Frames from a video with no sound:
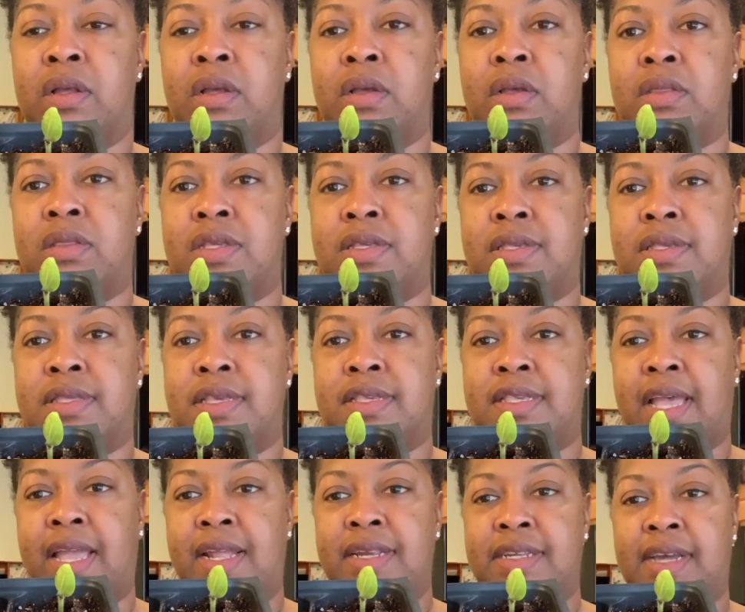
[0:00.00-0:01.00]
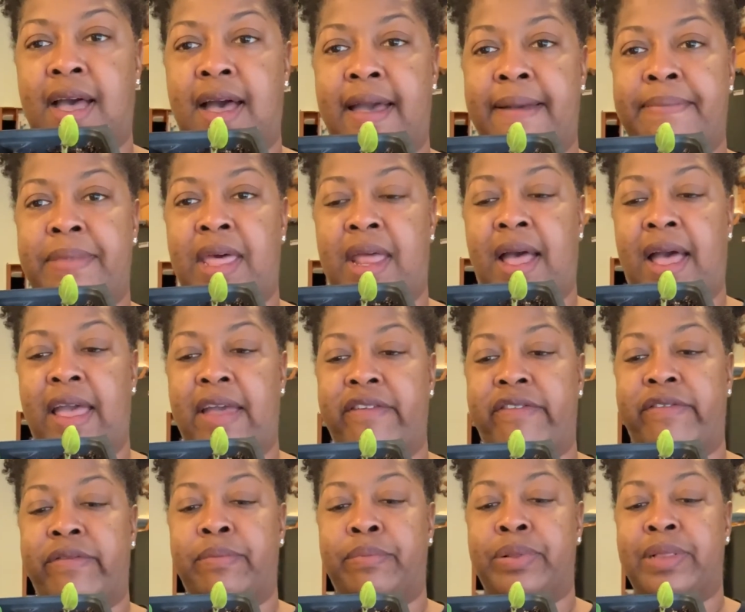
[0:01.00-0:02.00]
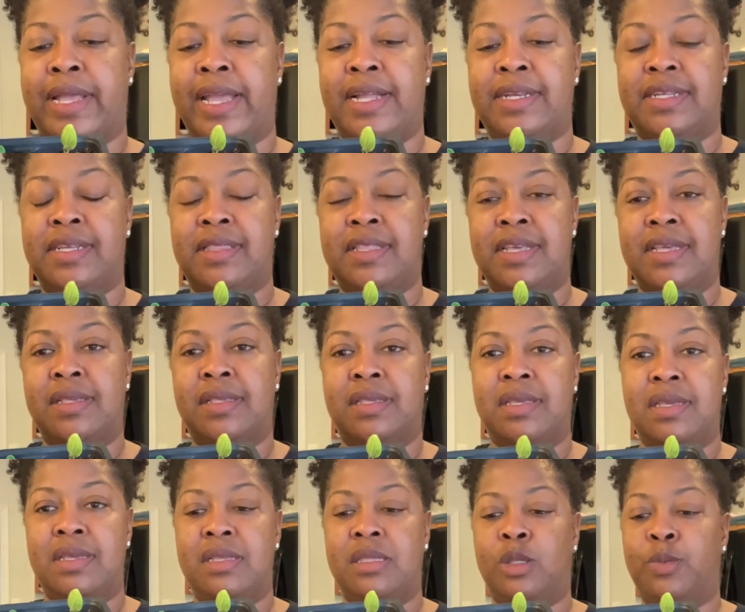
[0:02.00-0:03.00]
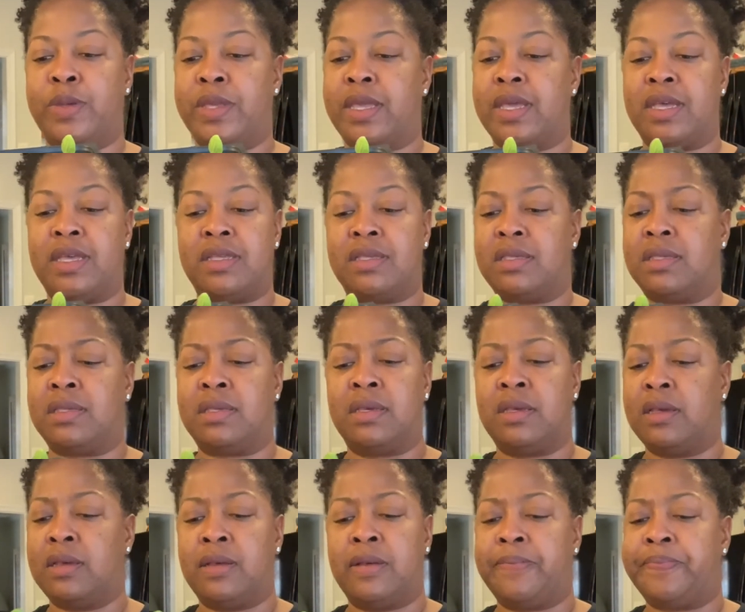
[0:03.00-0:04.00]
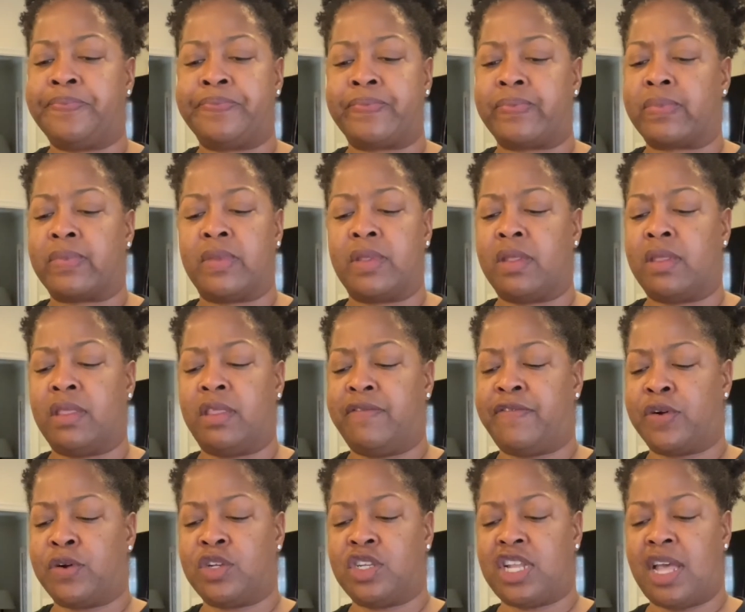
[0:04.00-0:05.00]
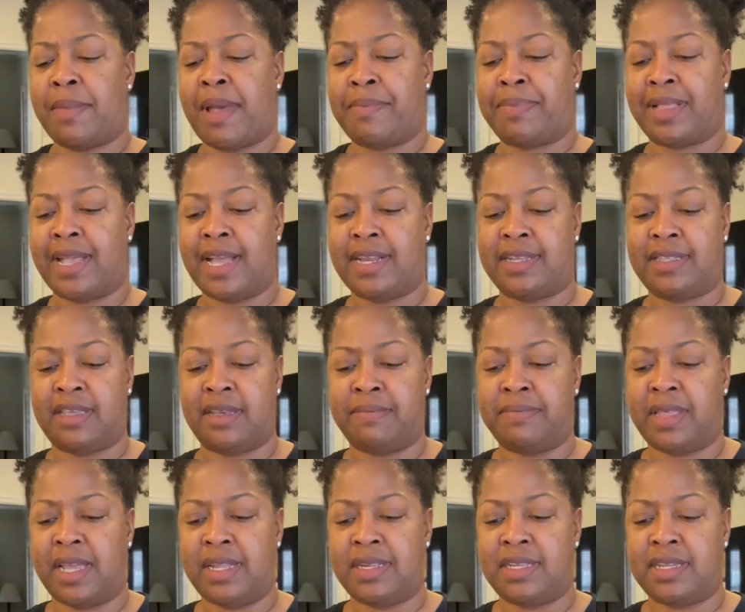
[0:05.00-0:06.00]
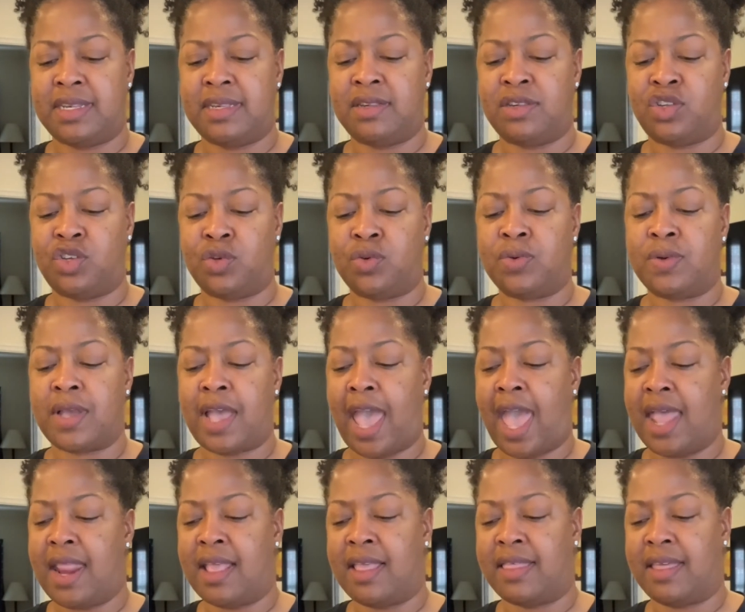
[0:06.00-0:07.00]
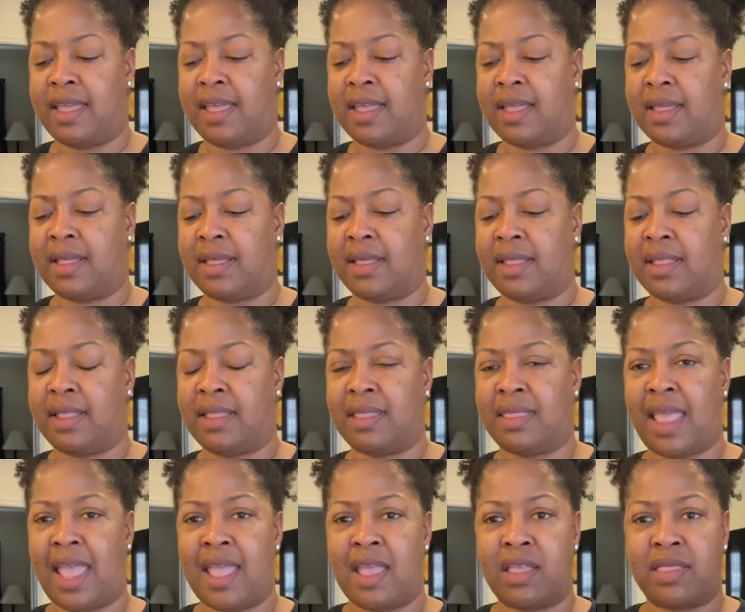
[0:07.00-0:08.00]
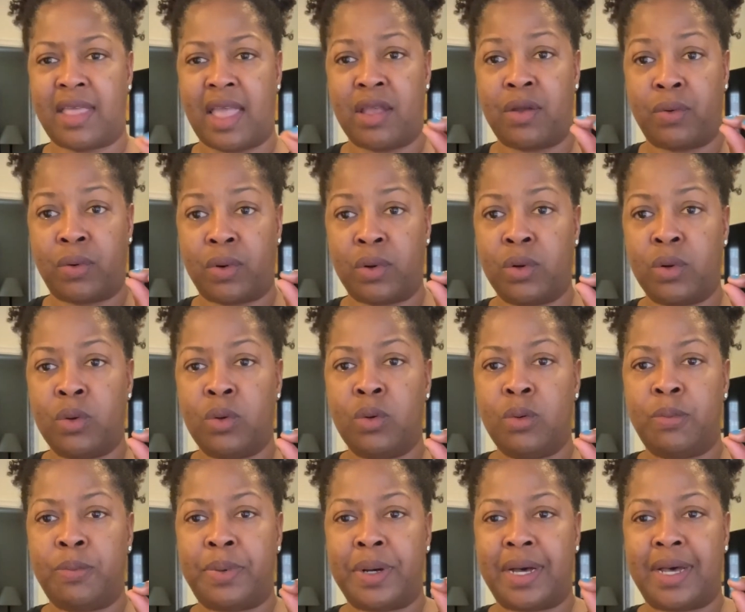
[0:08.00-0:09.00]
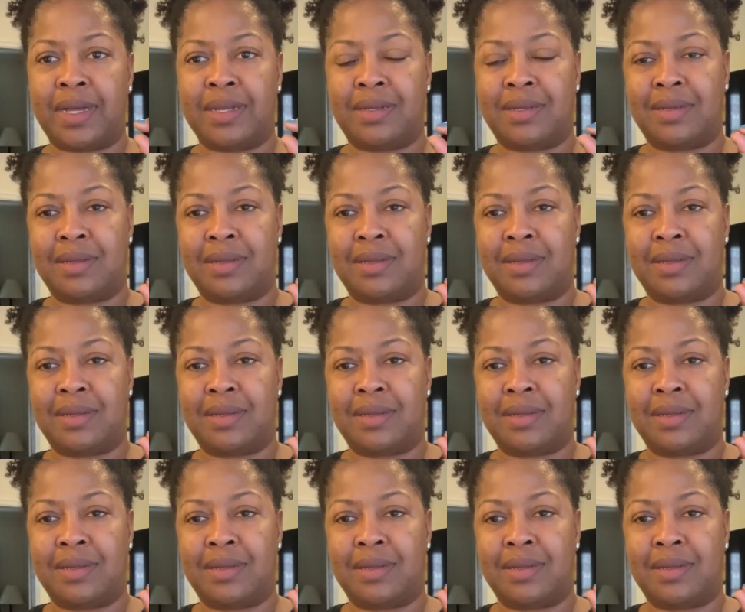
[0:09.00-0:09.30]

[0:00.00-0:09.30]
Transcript: This is the second time that I've planted these seeds, because the first time I planted them, they didn't do anything. They grew, but